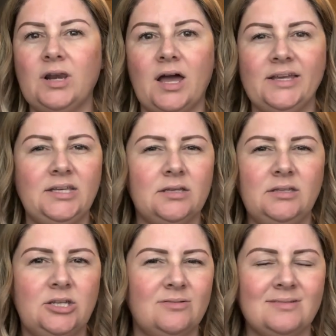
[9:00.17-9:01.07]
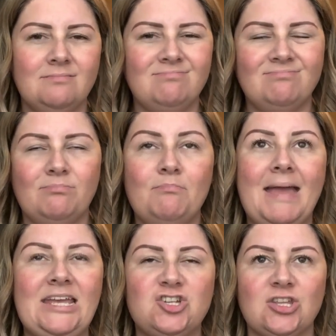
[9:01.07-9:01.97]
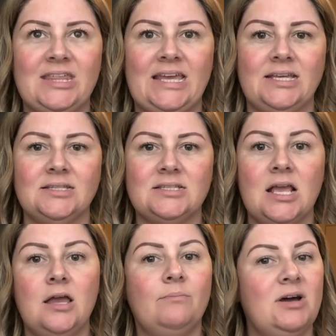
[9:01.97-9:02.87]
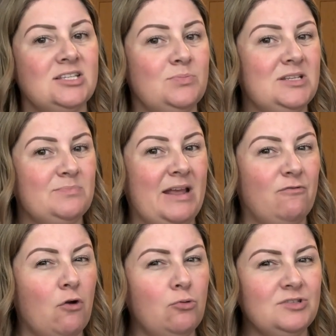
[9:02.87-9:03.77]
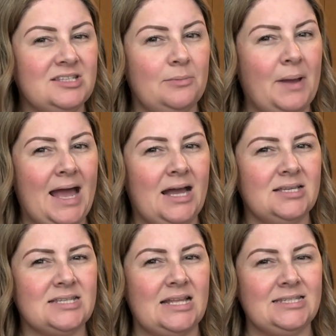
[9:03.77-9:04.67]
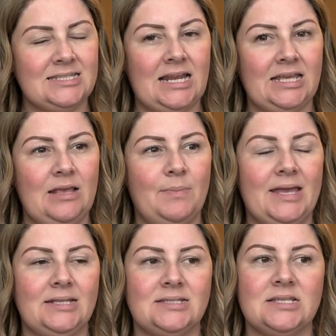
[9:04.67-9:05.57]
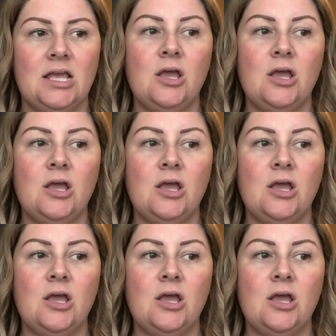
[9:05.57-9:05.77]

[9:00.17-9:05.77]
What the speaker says: like, you know, major things. My husband has made rolls in the past and snacky bits.